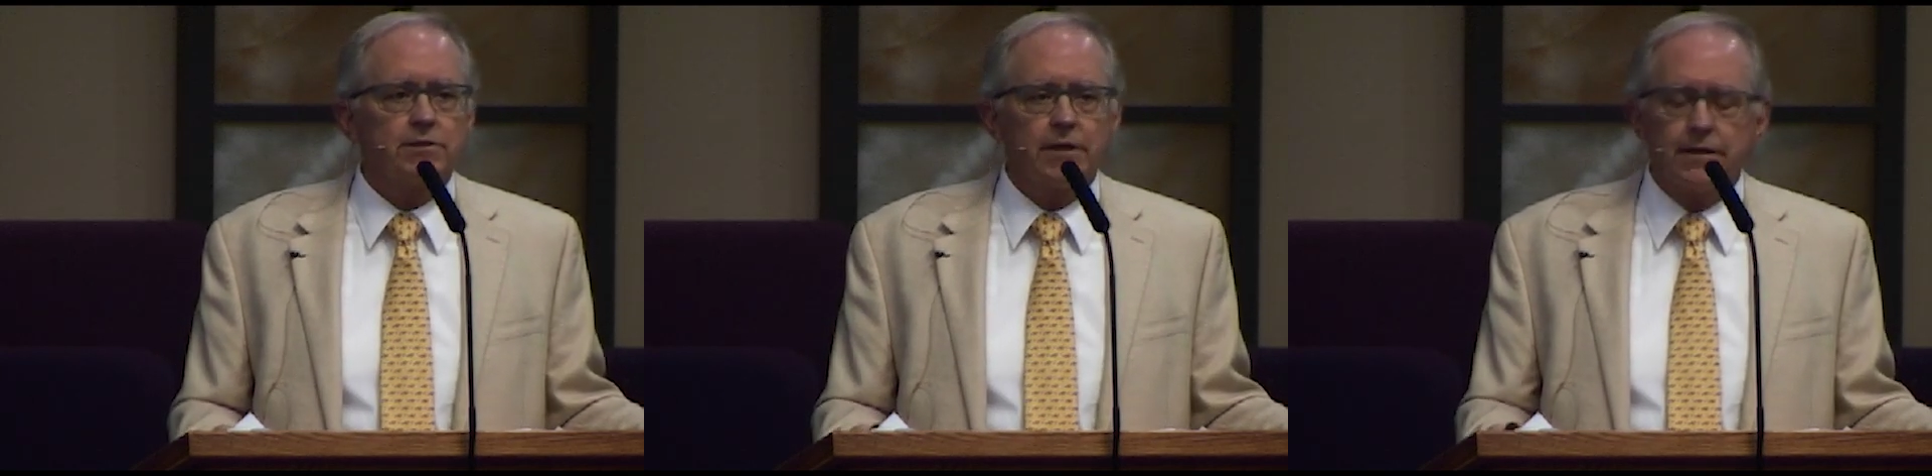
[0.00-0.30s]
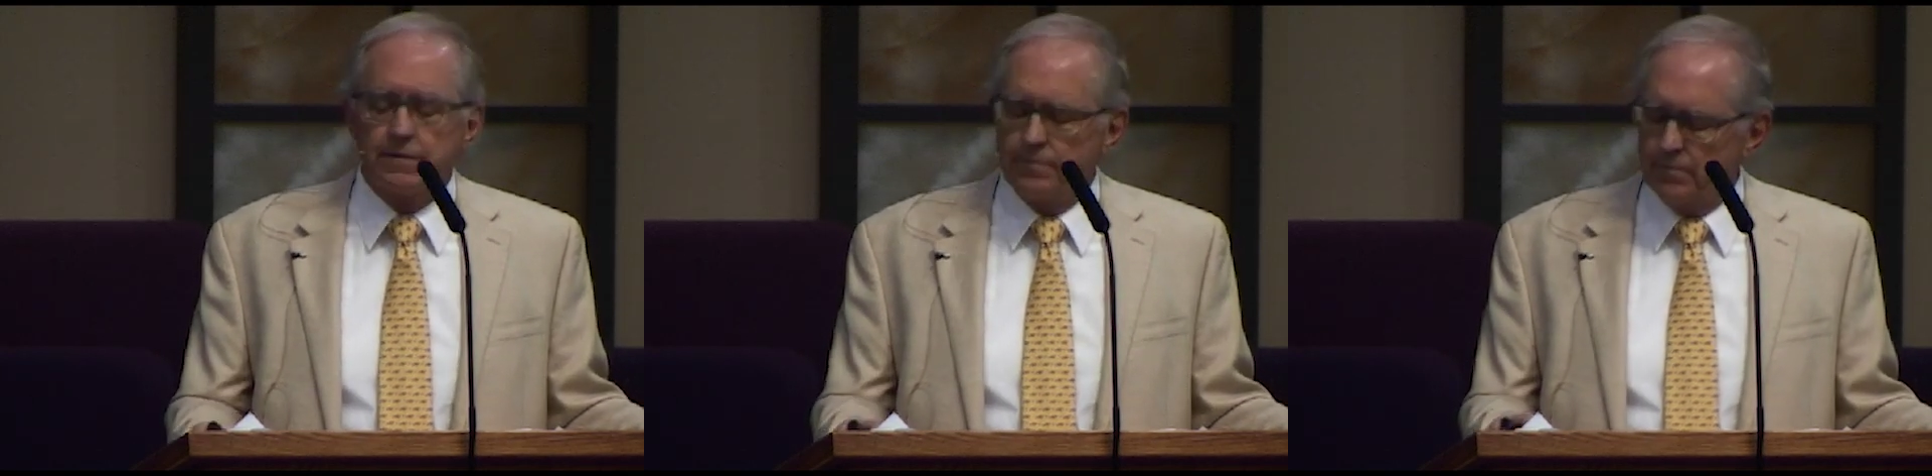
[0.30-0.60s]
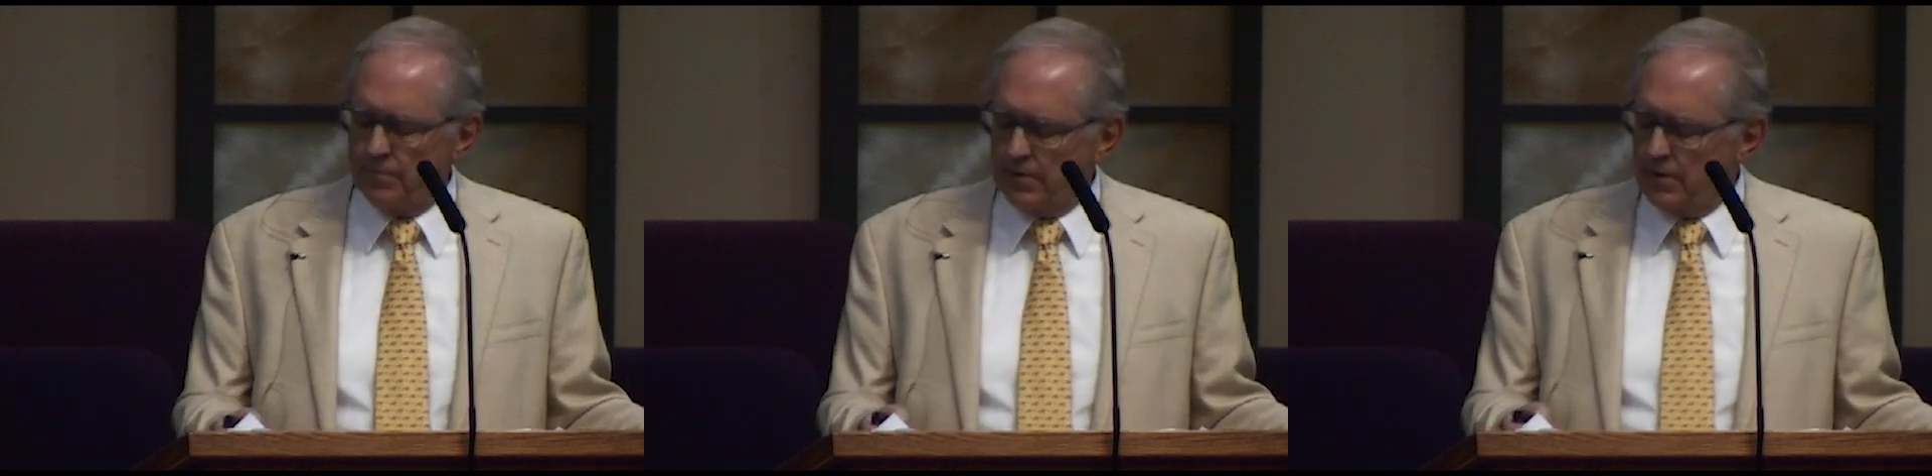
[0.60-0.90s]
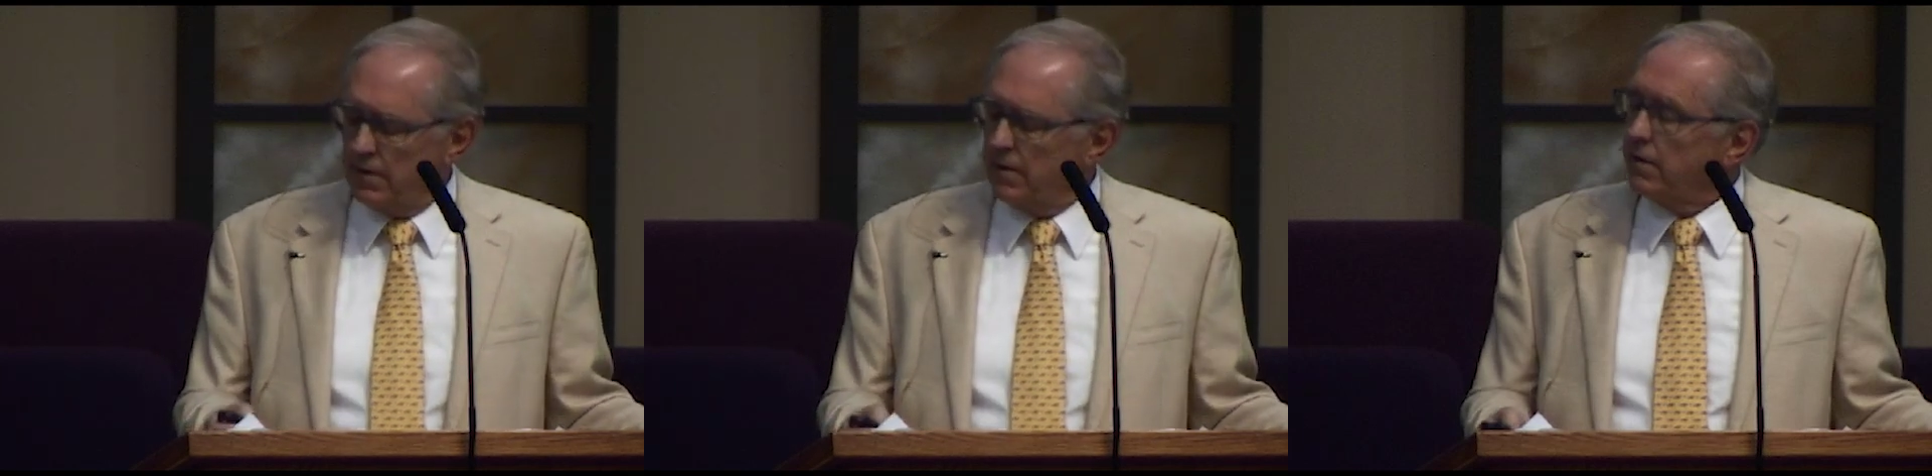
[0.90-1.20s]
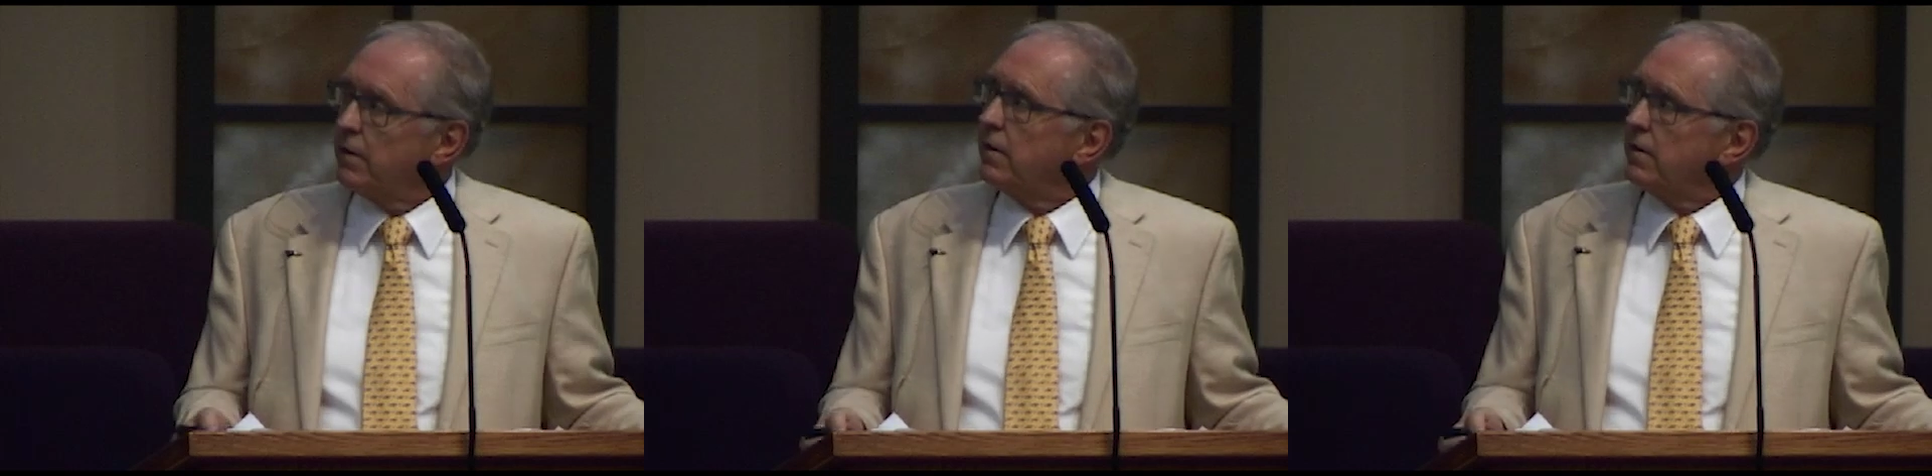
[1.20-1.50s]
thing,
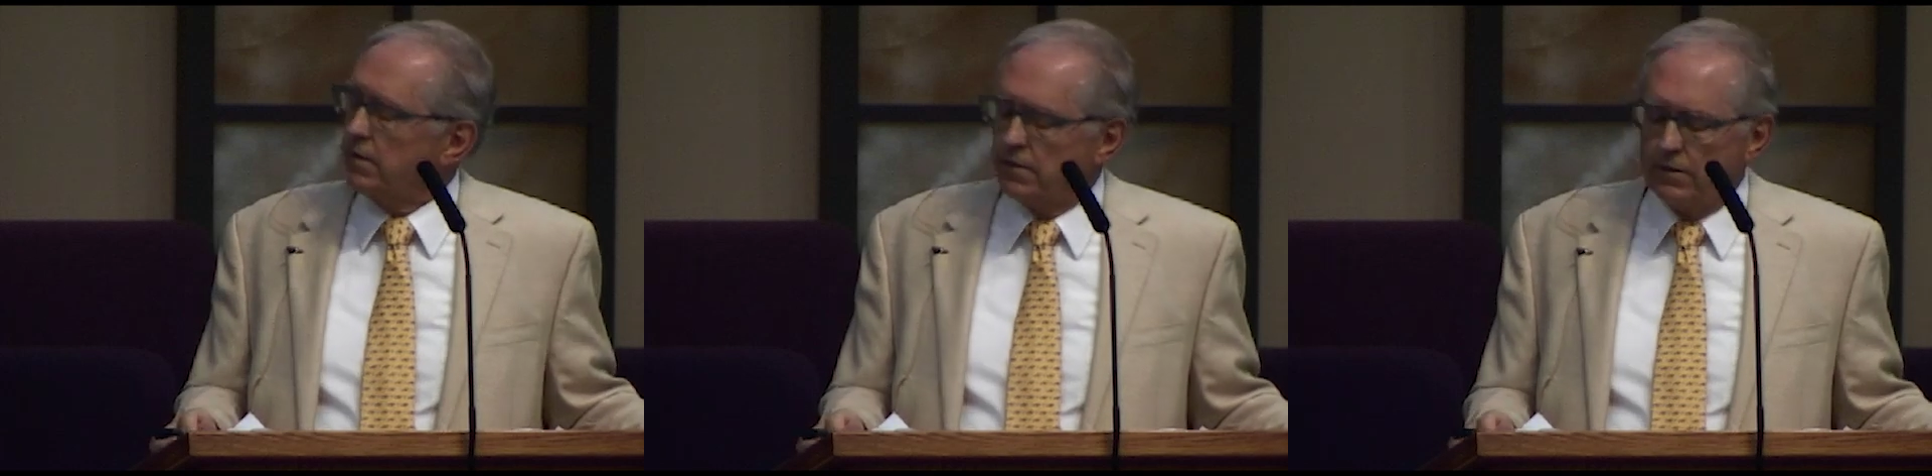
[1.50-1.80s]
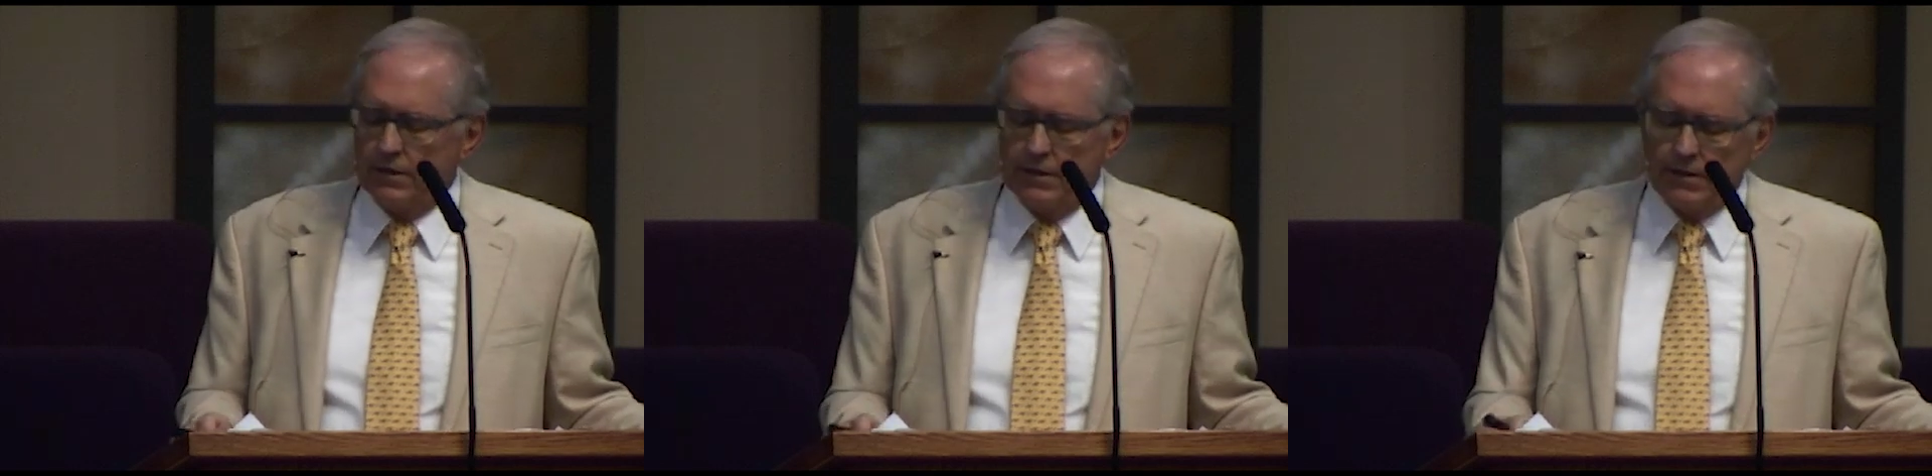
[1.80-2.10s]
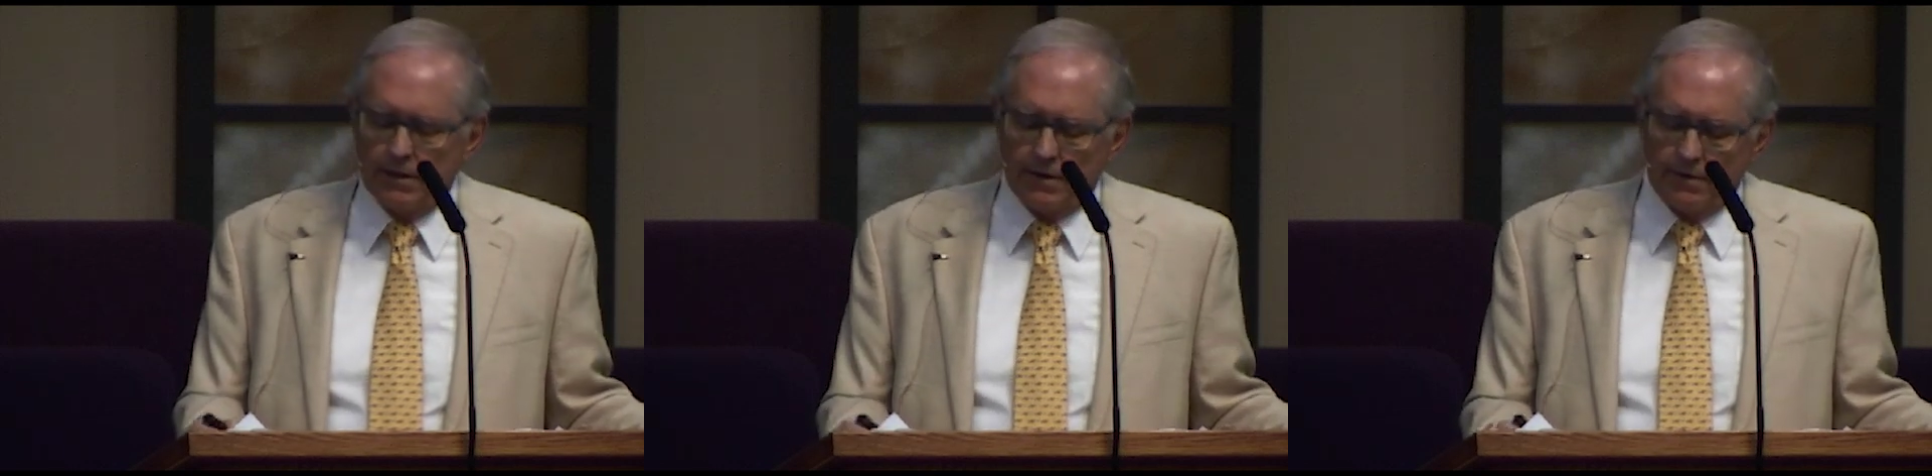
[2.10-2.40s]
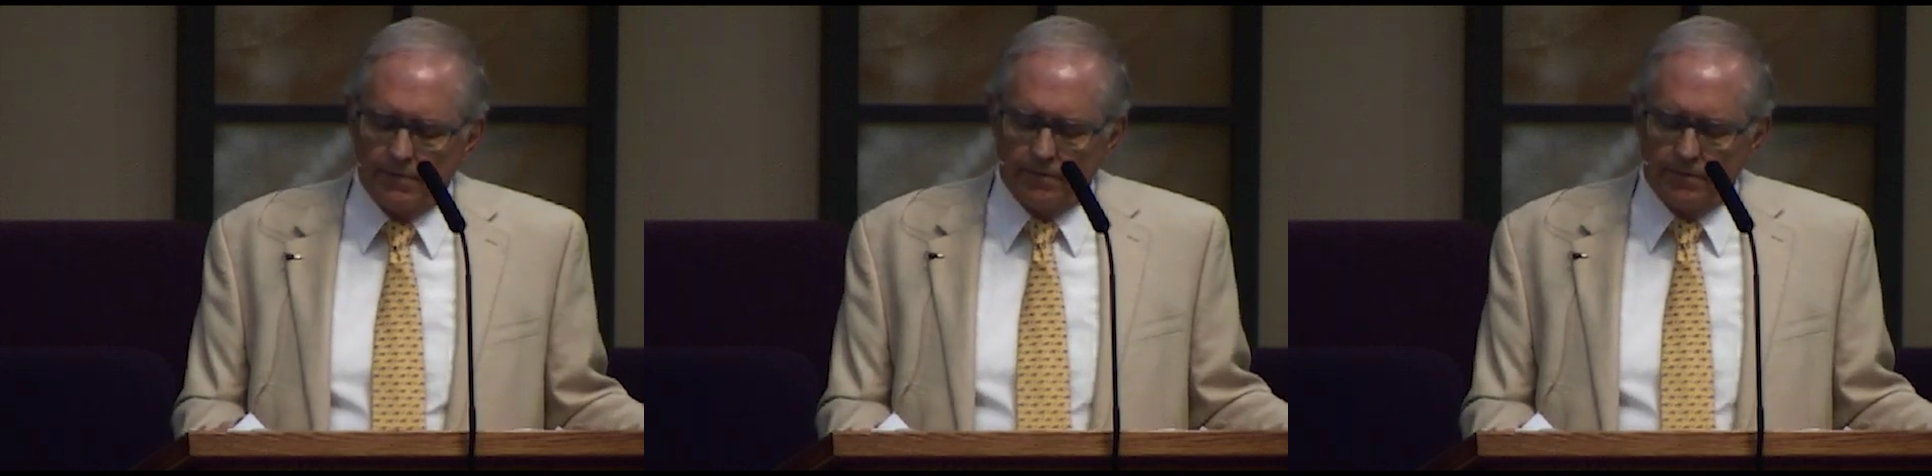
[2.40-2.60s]
the, uh,